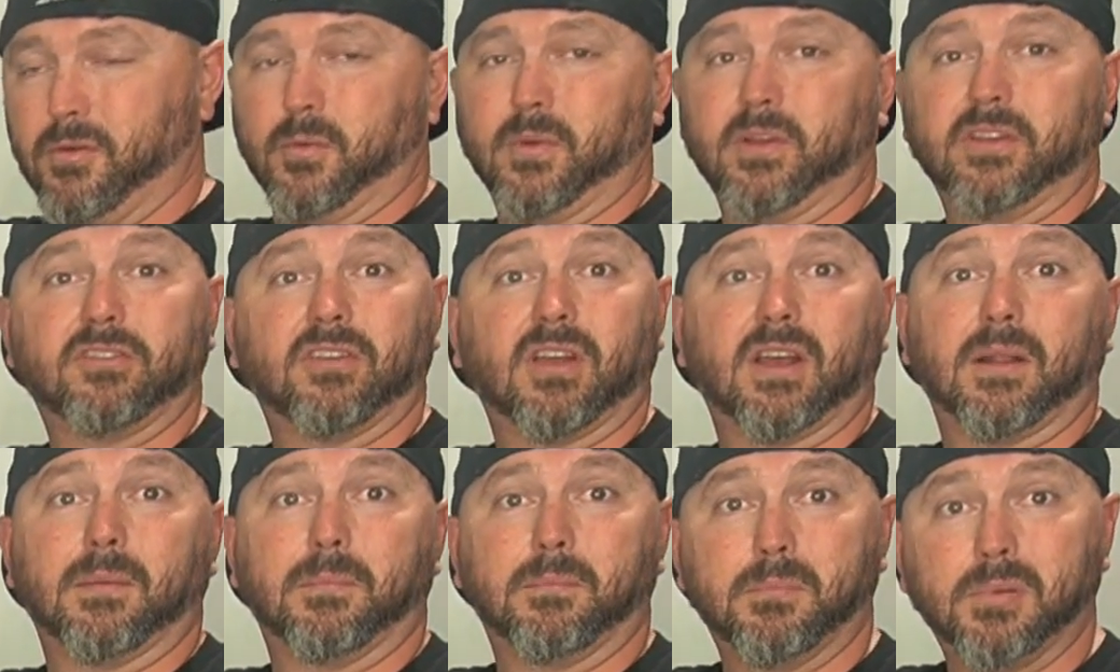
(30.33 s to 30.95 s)
we
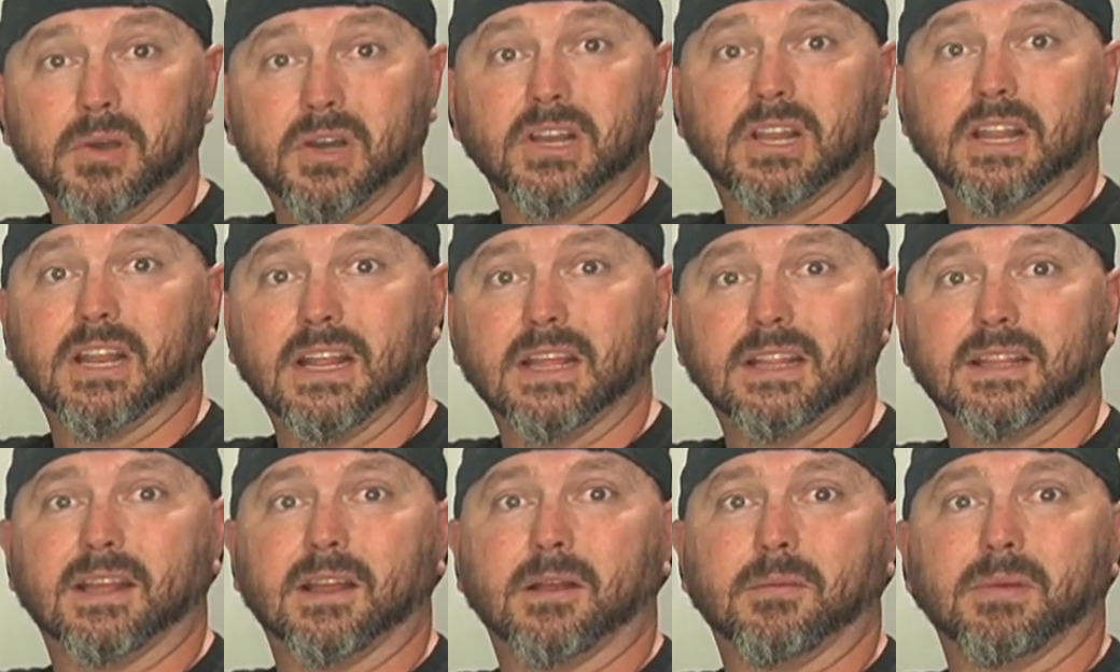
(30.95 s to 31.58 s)
try to put it
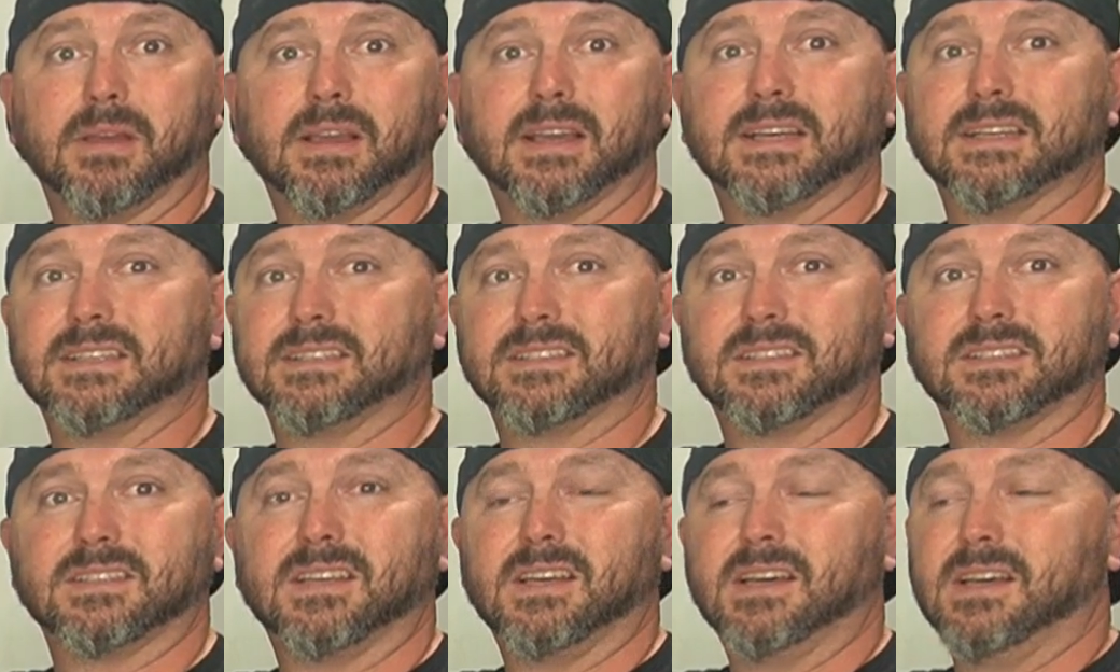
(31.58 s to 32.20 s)
in there, because